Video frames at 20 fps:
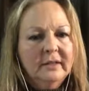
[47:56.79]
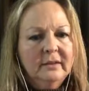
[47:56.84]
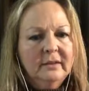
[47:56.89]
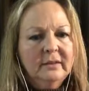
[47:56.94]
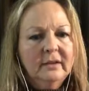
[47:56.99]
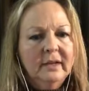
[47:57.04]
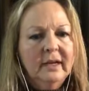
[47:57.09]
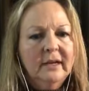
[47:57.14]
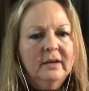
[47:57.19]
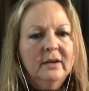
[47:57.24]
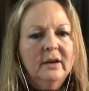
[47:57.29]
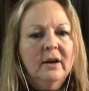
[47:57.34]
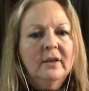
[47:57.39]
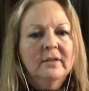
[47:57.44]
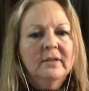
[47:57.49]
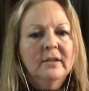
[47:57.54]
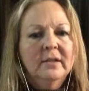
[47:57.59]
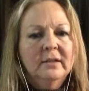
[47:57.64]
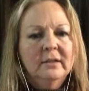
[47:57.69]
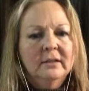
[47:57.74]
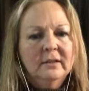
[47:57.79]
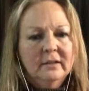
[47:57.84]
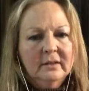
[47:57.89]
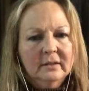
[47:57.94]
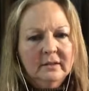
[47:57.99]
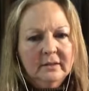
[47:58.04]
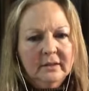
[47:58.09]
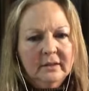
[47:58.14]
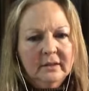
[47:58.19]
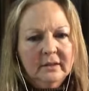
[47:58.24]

and authentically.